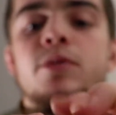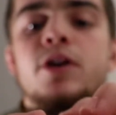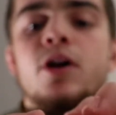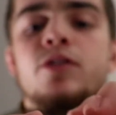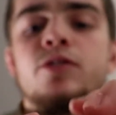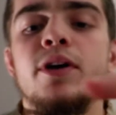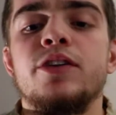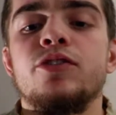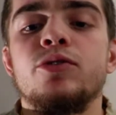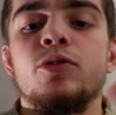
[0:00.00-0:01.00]
it also
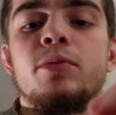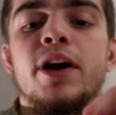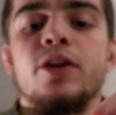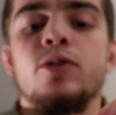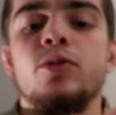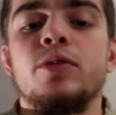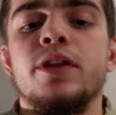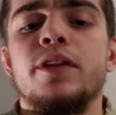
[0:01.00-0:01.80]
has your little micro in